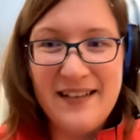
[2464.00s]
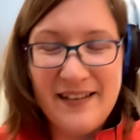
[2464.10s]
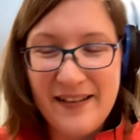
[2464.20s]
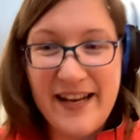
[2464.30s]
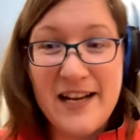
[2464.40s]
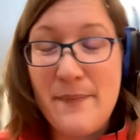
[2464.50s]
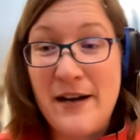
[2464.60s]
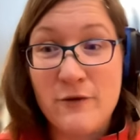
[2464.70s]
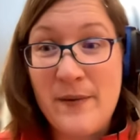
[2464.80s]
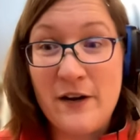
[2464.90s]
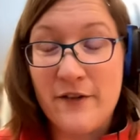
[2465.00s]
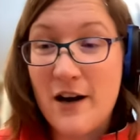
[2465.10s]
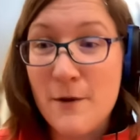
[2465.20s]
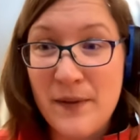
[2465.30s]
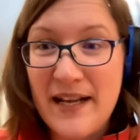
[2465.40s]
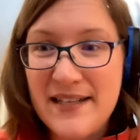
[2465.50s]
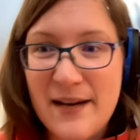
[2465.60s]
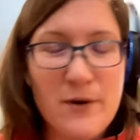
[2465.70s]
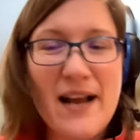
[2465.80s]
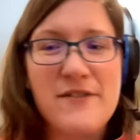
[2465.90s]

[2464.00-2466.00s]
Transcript: for airplanes. And we're not